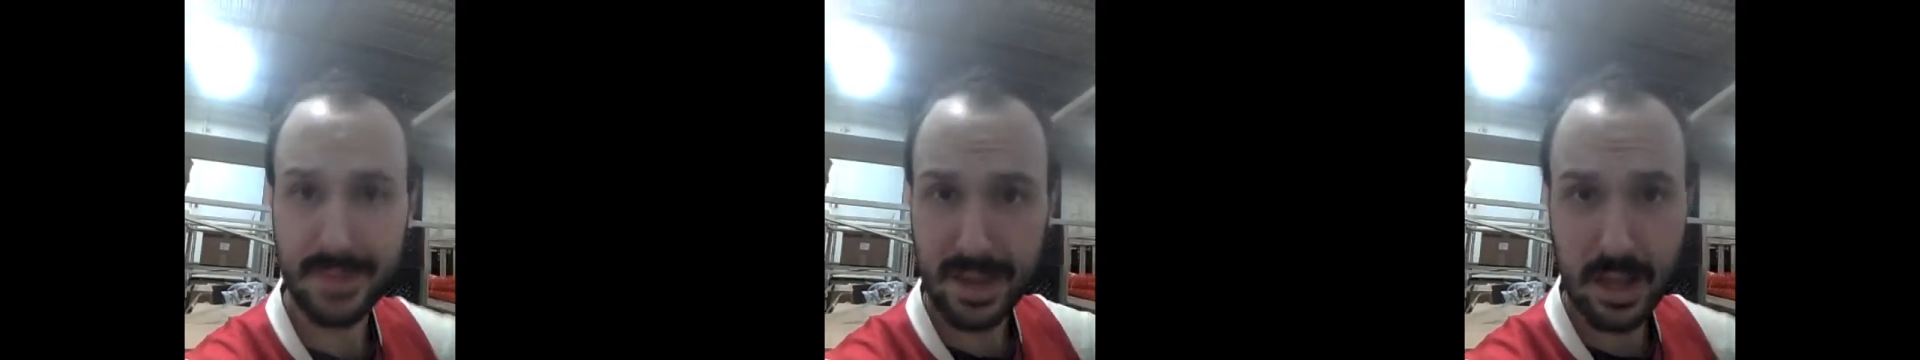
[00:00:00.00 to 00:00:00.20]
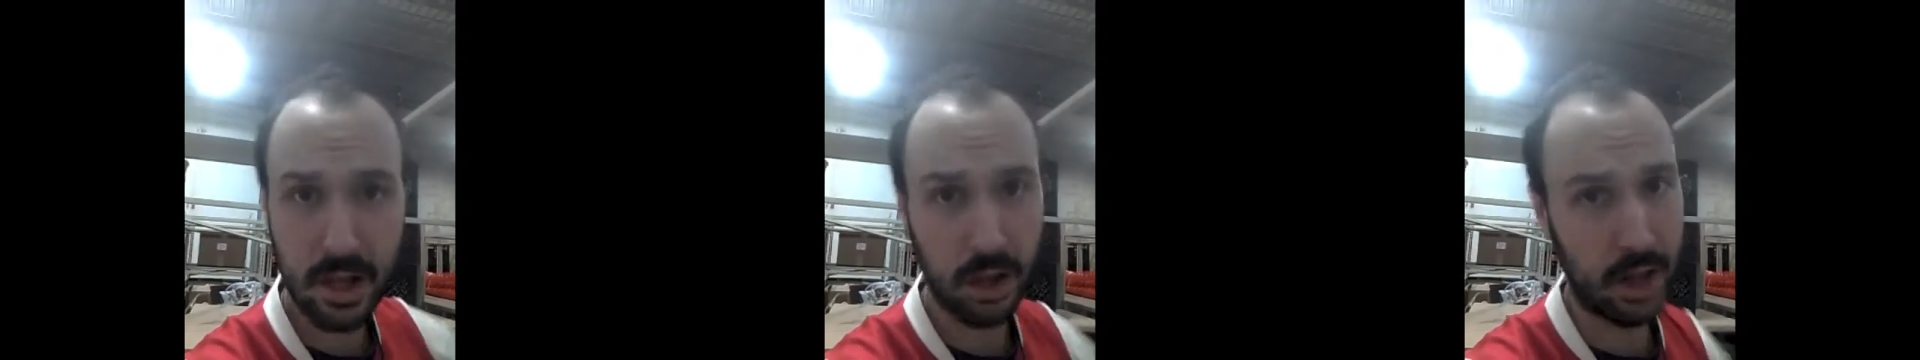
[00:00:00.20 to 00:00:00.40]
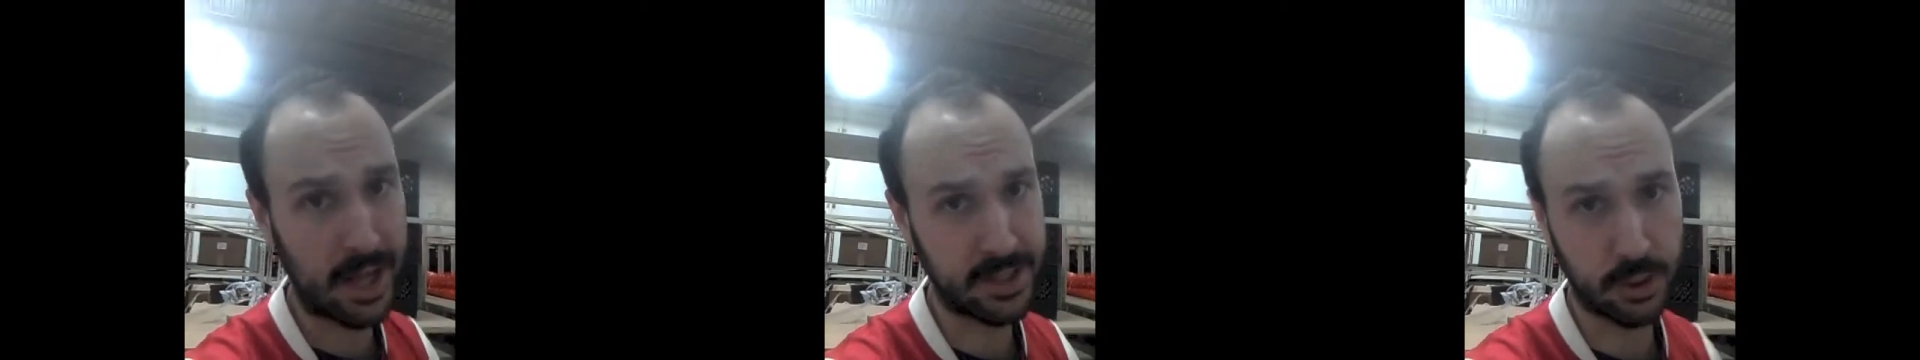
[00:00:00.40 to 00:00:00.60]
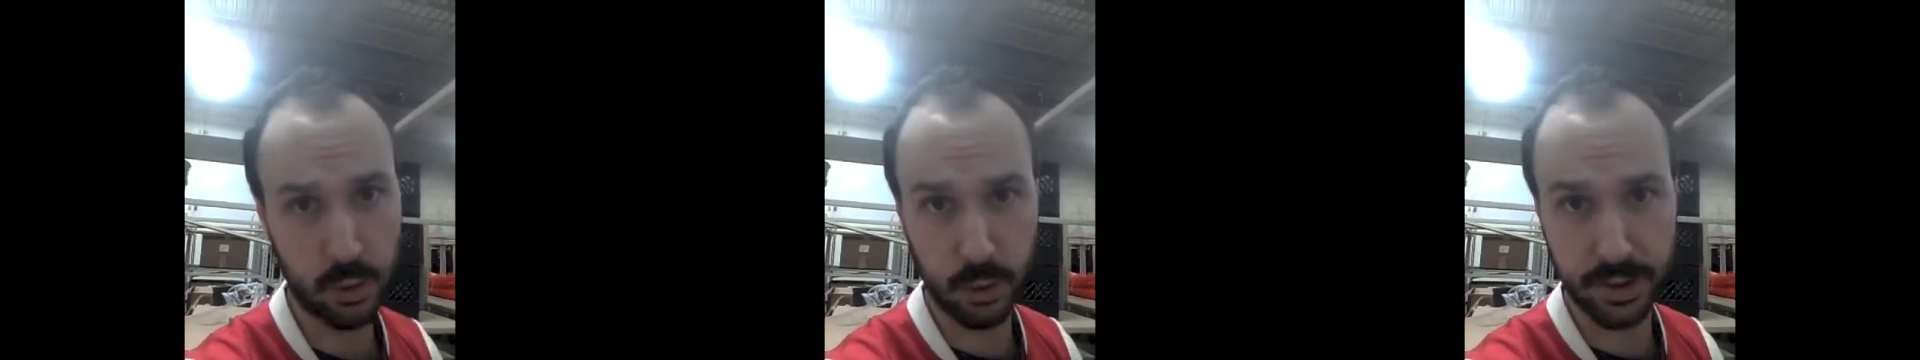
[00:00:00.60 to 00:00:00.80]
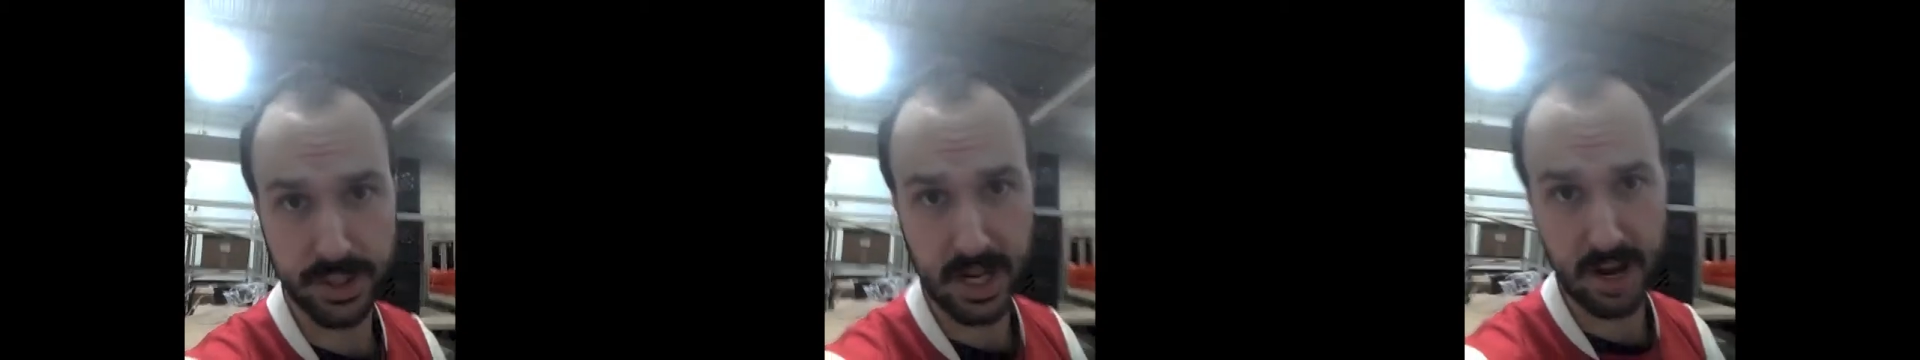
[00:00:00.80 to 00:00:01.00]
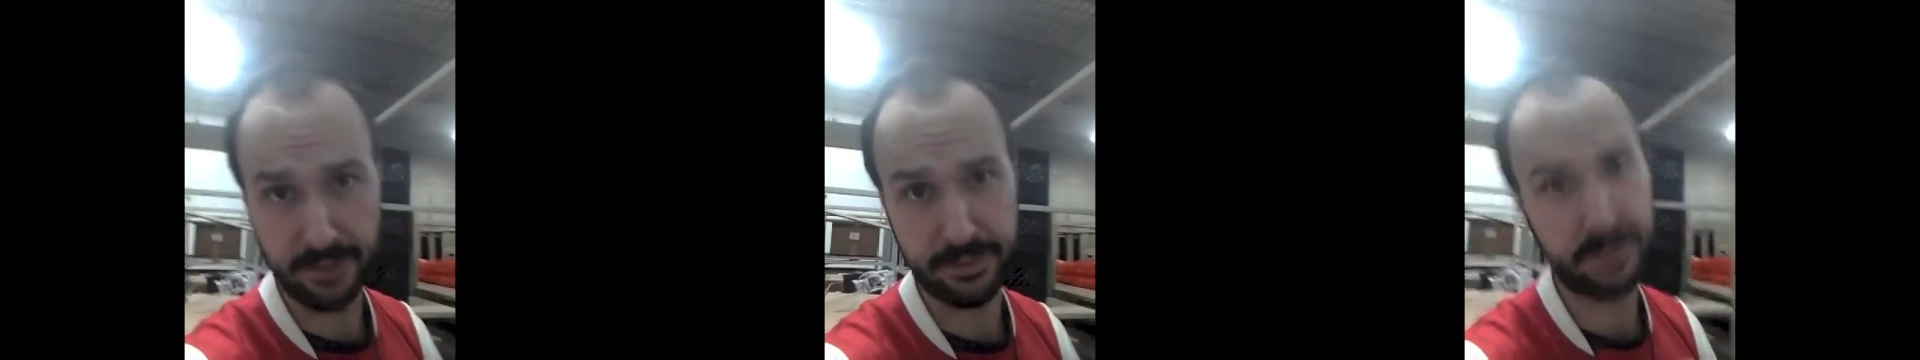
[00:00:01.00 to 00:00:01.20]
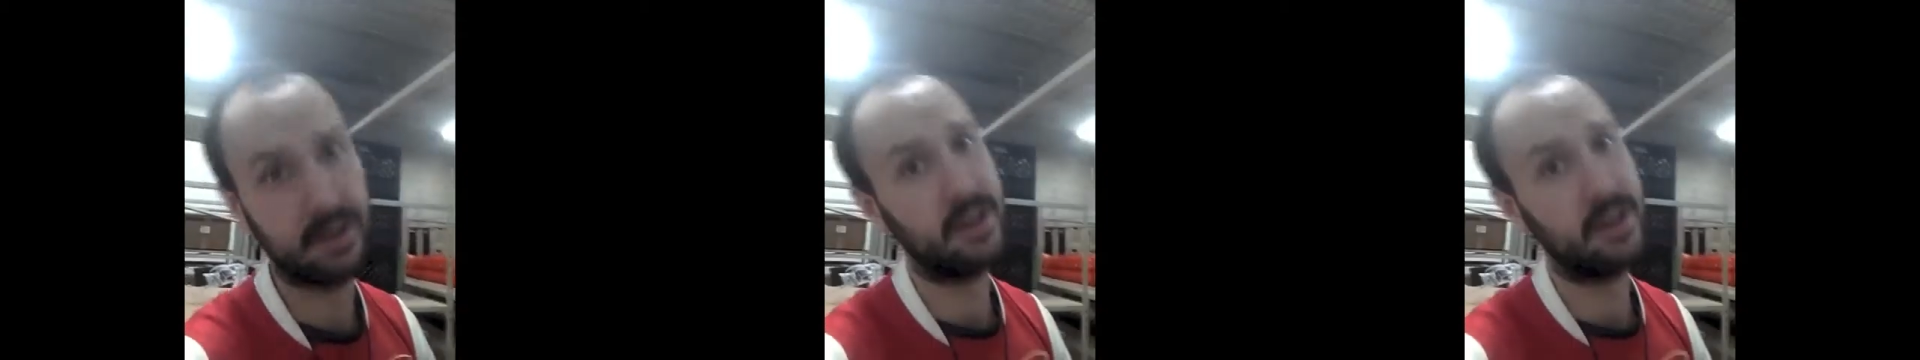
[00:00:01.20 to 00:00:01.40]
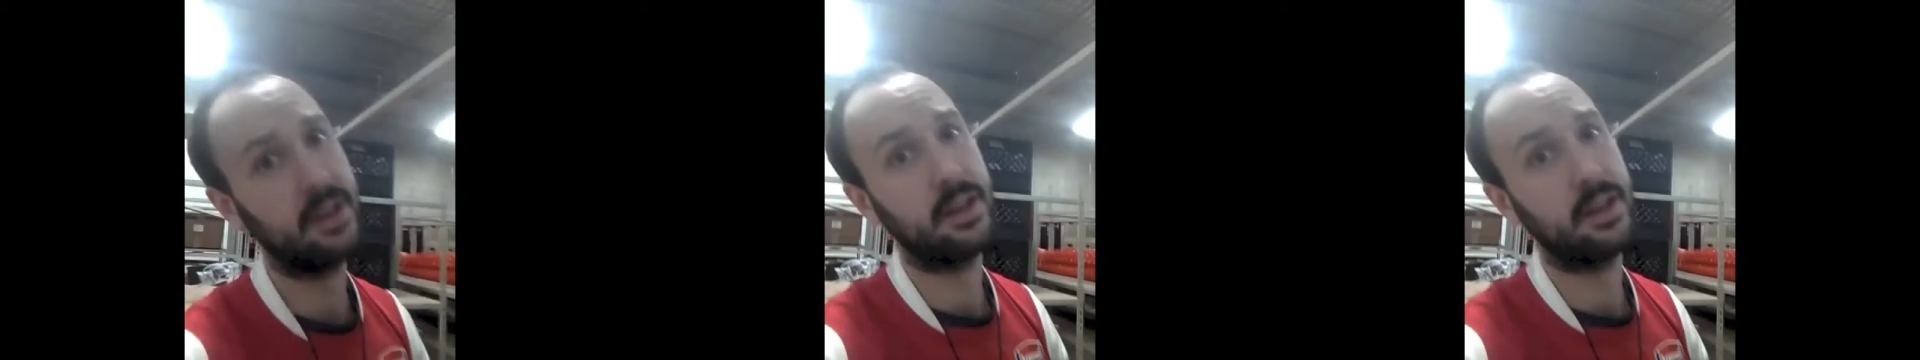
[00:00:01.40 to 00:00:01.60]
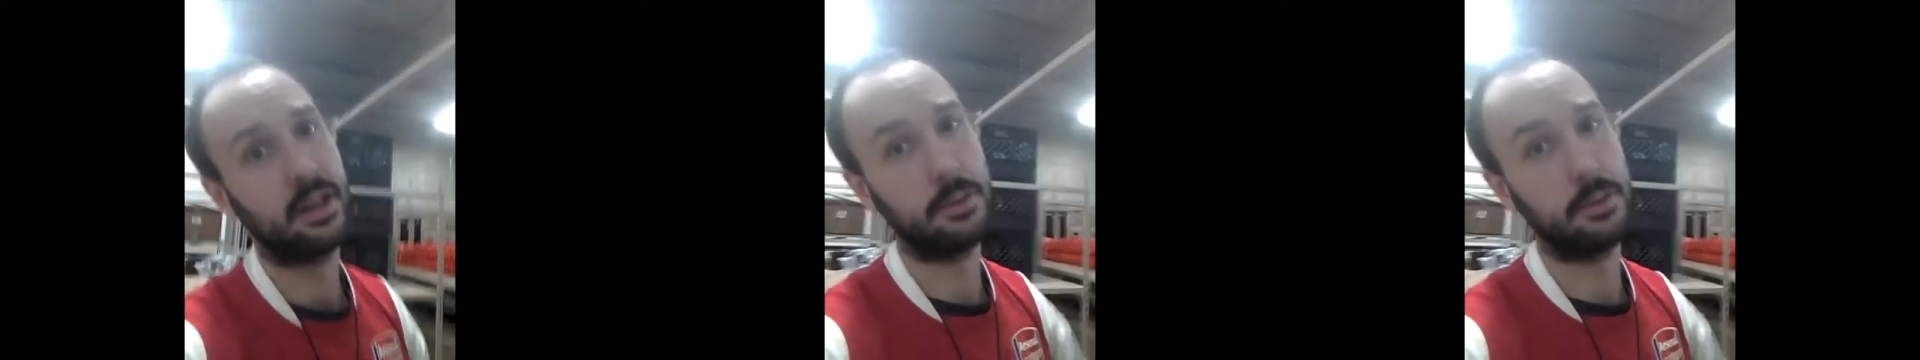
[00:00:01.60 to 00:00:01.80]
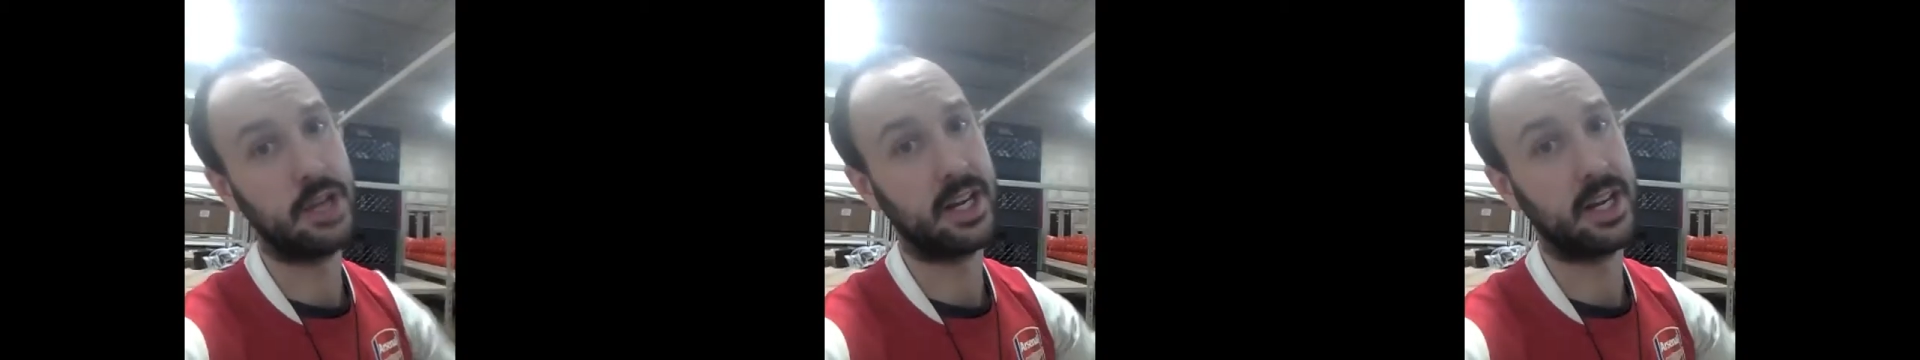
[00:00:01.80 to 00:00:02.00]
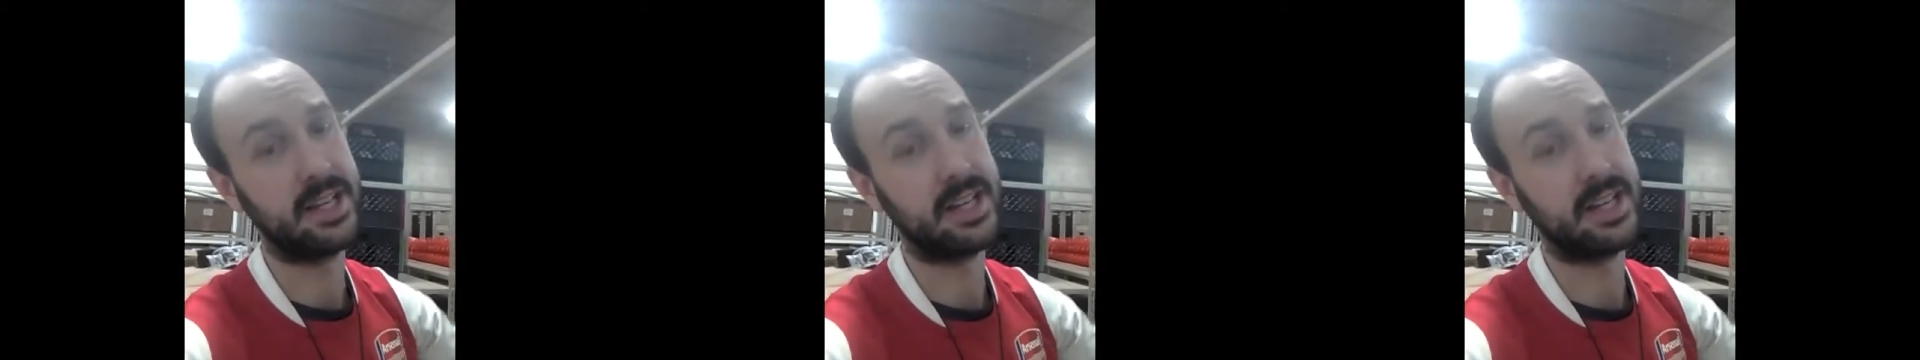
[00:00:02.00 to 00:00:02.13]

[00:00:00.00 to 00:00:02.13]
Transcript: Lots of cool stuff. Come check us out.